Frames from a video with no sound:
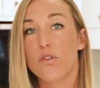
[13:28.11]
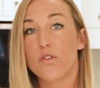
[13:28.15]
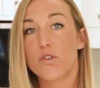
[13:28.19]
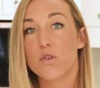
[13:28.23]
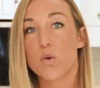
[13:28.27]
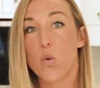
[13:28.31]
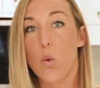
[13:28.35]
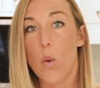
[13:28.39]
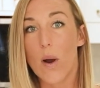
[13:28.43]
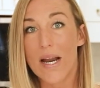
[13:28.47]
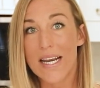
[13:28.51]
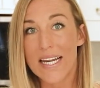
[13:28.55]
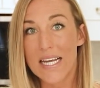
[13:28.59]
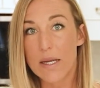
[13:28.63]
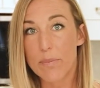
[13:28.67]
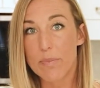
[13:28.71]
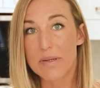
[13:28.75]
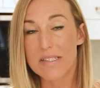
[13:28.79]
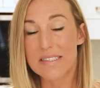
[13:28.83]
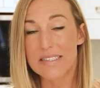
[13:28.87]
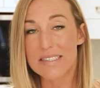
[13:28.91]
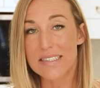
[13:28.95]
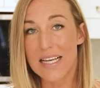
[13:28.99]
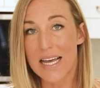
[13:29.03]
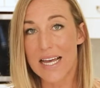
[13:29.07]

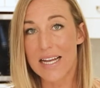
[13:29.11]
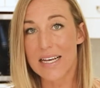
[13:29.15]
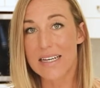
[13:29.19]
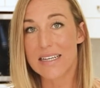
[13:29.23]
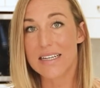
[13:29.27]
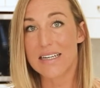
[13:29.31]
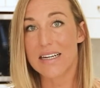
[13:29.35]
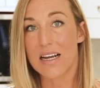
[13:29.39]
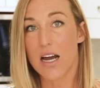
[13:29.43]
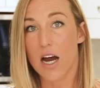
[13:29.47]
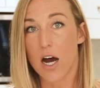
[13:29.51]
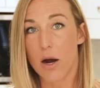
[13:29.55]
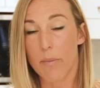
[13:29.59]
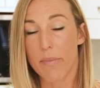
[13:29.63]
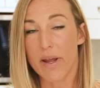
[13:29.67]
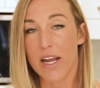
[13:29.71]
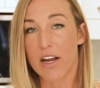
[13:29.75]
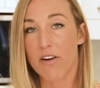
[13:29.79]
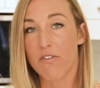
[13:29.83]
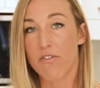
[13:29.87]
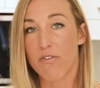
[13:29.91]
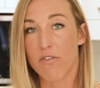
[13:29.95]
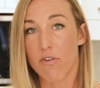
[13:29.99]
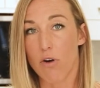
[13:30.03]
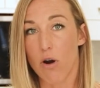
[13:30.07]
20%
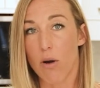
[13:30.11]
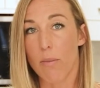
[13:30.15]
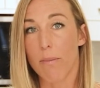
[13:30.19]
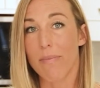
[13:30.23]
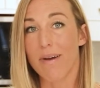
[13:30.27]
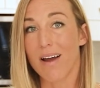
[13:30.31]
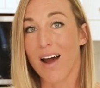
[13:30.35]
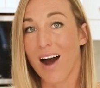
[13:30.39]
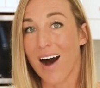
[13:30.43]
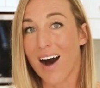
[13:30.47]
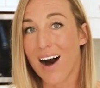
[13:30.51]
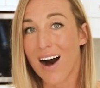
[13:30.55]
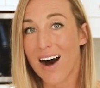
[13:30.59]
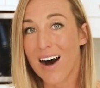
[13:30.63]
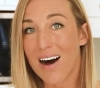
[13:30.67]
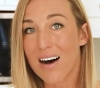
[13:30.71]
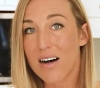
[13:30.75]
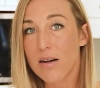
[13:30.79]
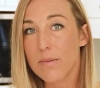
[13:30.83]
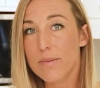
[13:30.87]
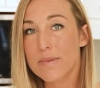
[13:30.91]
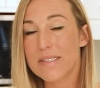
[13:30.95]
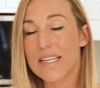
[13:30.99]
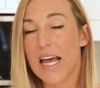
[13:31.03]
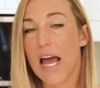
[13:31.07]
coming from
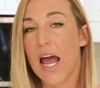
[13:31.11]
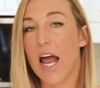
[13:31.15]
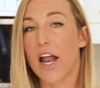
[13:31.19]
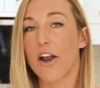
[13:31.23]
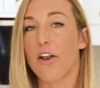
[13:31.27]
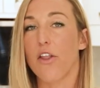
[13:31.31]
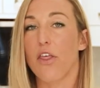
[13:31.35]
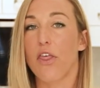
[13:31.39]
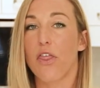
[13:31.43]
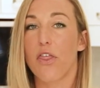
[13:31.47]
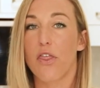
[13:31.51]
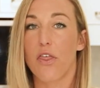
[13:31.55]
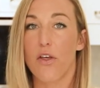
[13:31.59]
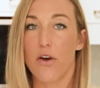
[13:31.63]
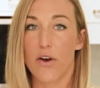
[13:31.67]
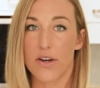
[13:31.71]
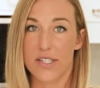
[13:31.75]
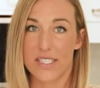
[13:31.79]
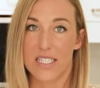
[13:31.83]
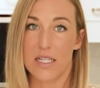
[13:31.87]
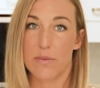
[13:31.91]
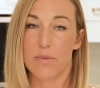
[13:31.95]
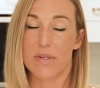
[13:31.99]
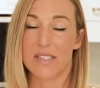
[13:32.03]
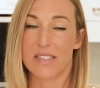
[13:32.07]
carbs, and
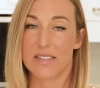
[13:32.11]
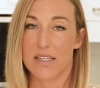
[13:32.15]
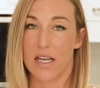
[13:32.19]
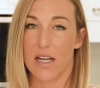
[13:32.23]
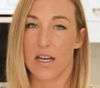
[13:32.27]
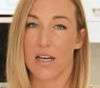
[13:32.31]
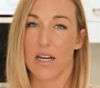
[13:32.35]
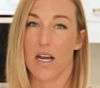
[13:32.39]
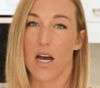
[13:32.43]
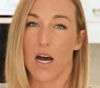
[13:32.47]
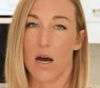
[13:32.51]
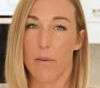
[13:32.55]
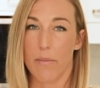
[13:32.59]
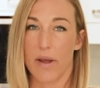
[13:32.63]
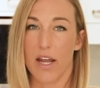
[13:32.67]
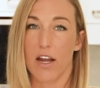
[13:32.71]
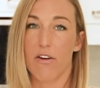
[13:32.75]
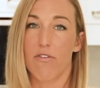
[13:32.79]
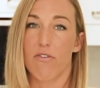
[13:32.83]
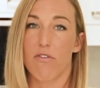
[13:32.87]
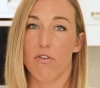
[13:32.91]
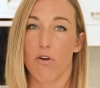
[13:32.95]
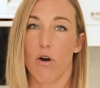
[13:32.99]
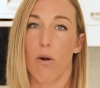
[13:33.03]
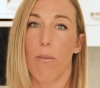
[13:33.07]
30% coming
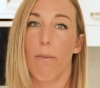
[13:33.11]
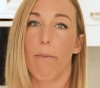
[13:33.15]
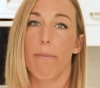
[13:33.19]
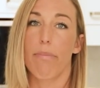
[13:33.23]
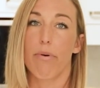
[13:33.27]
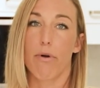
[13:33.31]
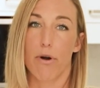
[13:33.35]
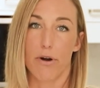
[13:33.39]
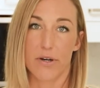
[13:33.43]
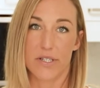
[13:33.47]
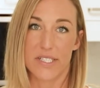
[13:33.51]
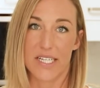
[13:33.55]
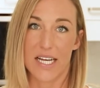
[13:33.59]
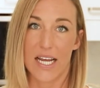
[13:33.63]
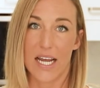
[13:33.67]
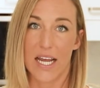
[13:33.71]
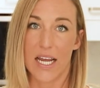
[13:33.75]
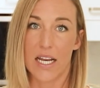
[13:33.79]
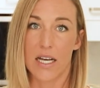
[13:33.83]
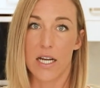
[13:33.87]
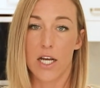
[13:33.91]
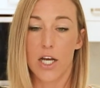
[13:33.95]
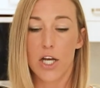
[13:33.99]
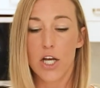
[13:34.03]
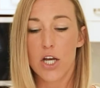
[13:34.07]
from
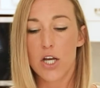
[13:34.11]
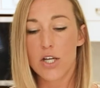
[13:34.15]
protein.